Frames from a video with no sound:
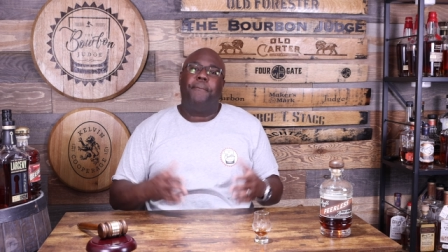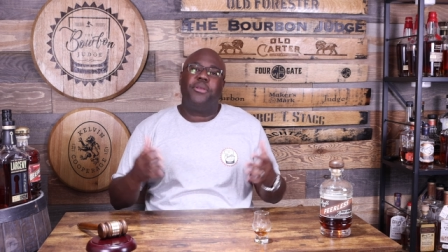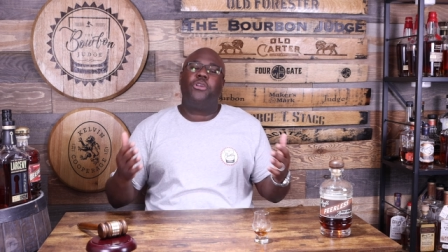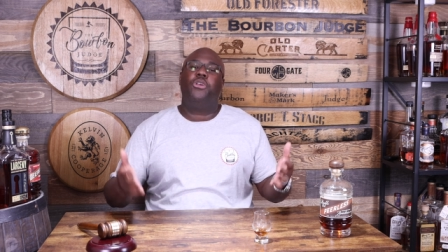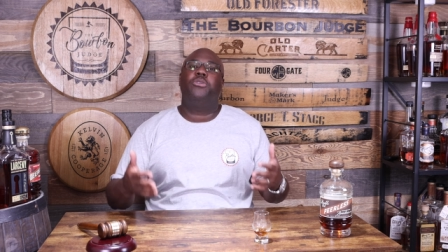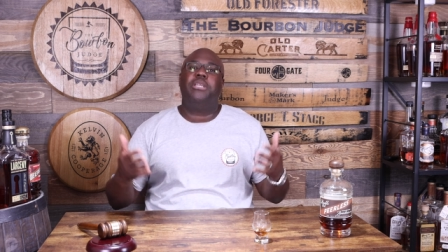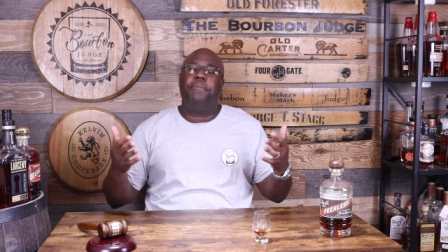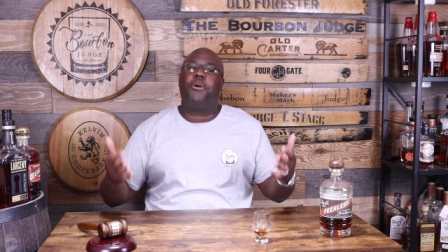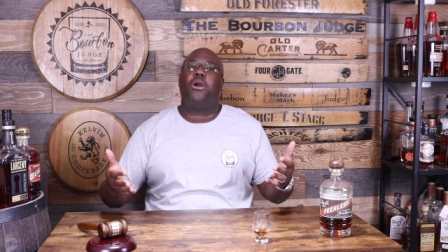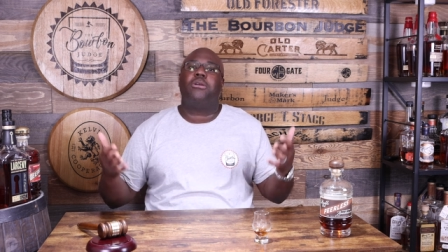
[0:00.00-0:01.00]
but they're
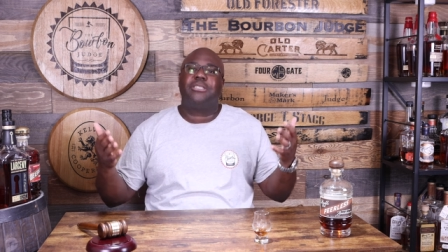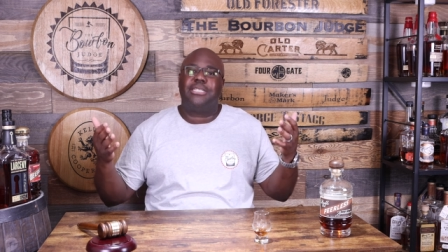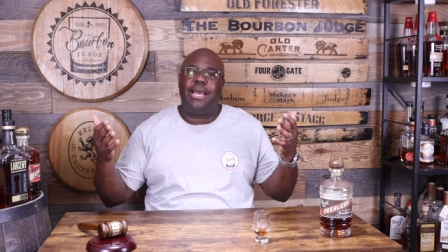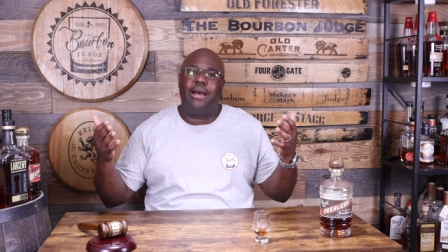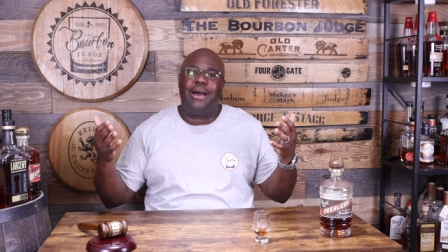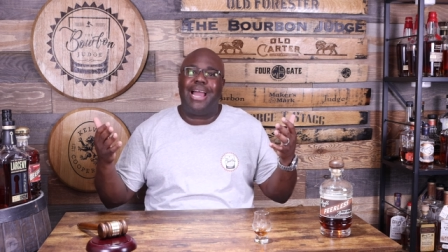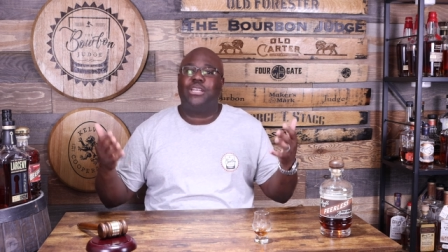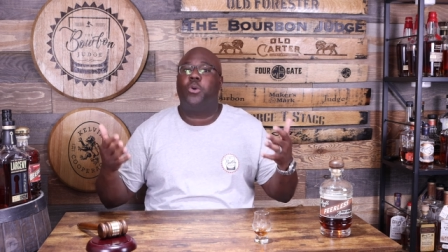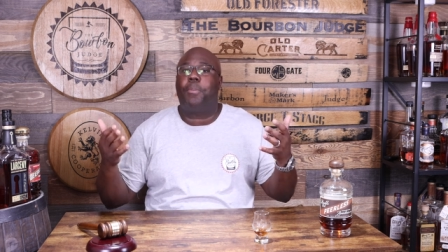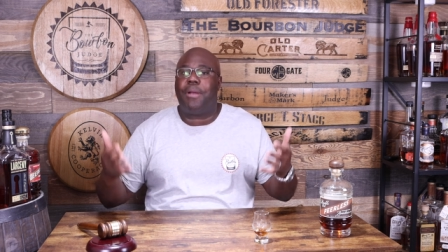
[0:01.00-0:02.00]
using Bardstown
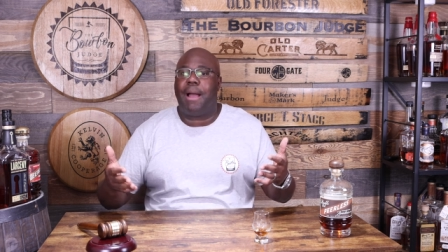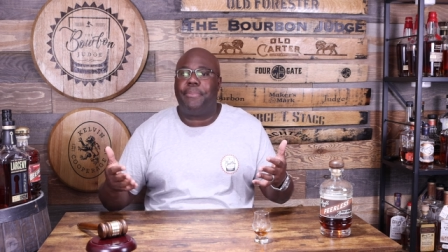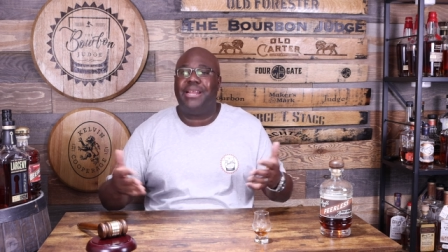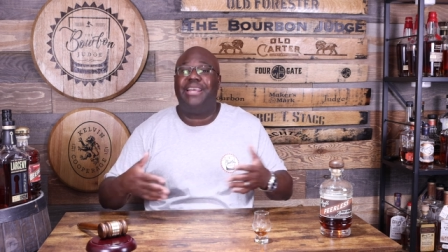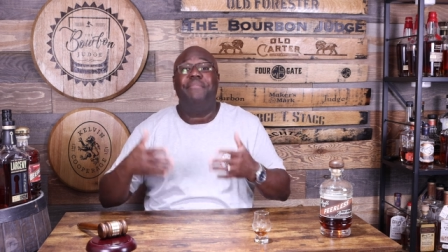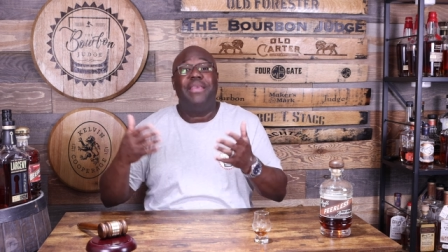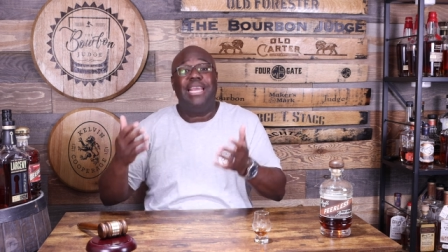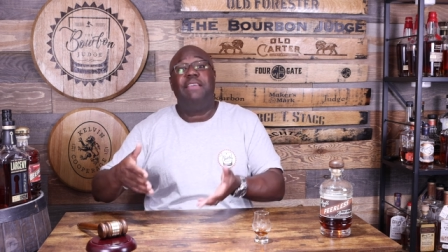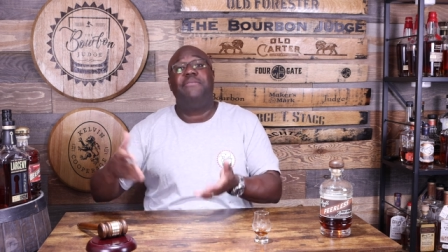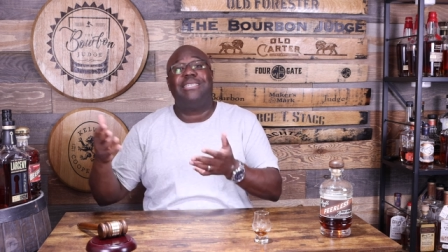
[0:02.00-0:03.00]
actual property
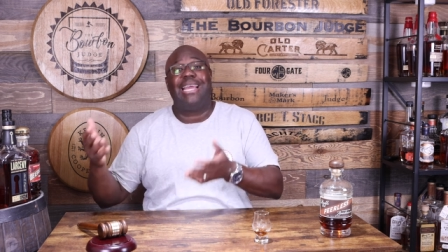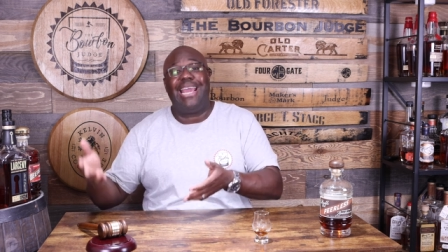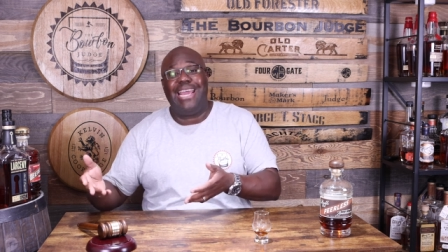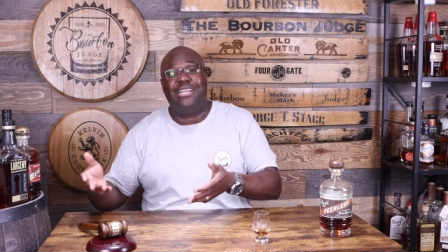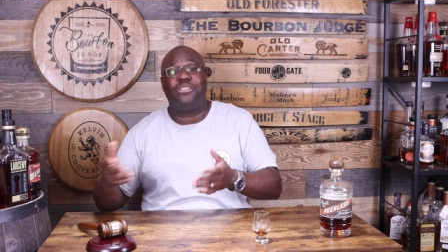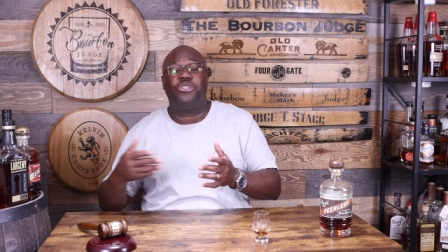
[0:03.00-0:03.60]
even to age it.